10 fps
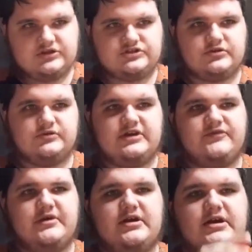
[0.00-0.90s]
So
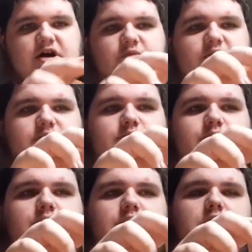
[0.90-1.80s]
leave me a comment
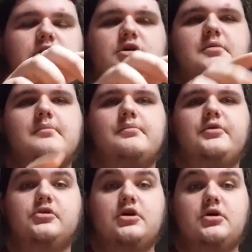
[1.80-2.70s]

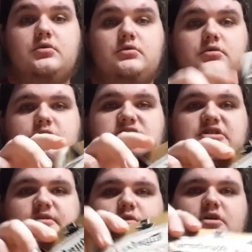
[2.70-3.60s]
below and
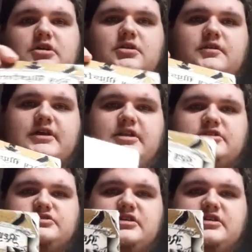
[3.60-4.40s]
tell me what color that is.